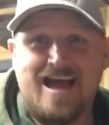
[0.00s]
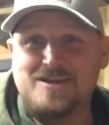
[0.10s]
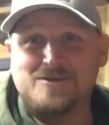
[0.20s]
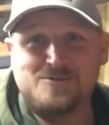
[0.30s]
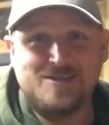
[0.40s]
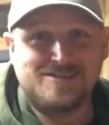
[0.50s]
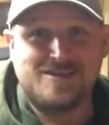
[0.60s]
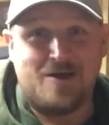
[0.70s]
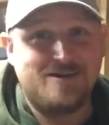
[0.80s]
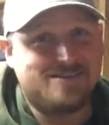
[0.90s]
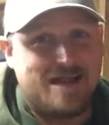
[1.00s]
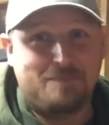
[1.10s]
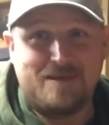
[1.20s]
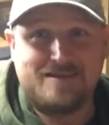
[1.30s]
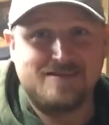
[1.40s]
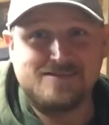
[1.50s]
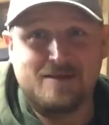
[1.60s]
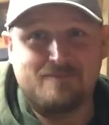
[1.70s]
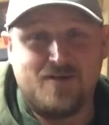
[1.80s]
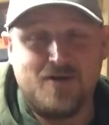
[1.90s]
use this saw. He said, I picked this
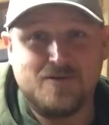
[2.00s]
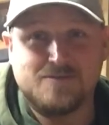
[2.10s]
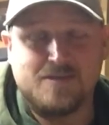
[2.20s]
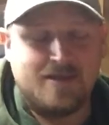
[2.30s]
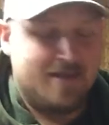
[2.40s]
up first.